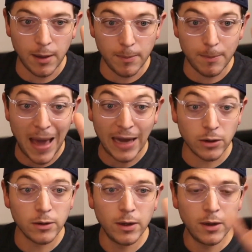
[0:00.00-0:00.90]

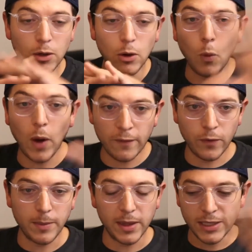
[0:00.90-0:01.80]
matter. Away
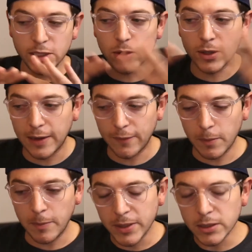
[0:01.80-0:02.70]
from it. Let's just look at it. Isn't
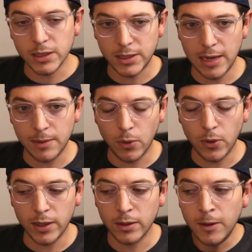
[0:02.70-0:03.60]
a
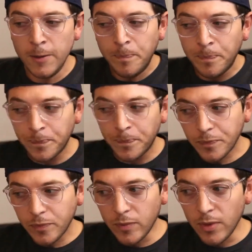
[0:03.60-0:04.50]
.NET framework
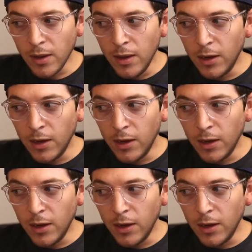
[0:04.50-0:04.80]
purpose built for